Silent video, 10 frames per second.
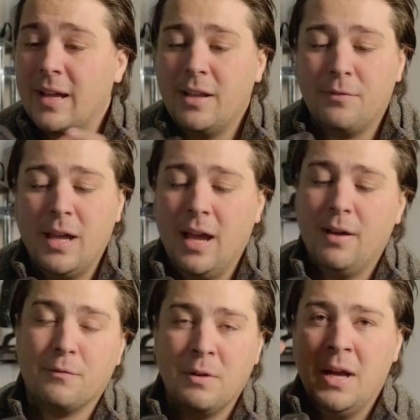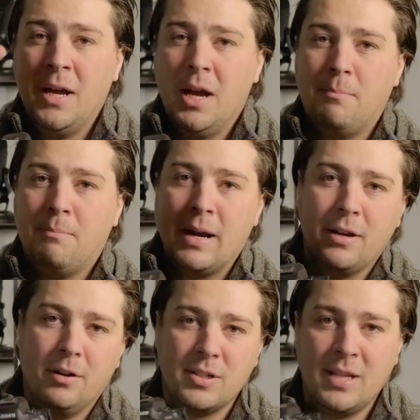if I have a
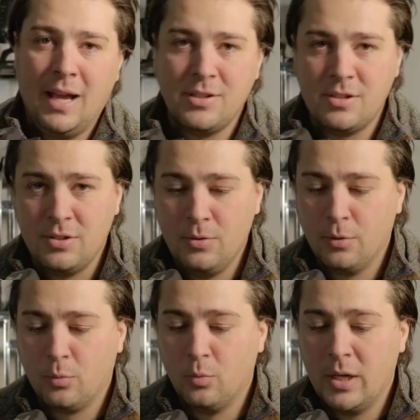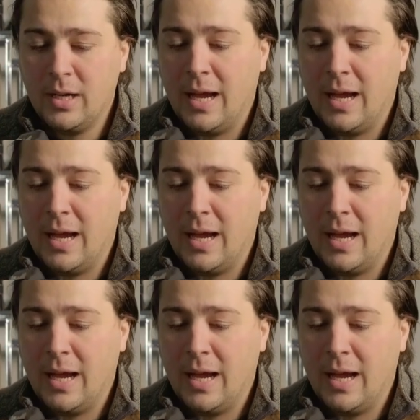monitor attached to a rig,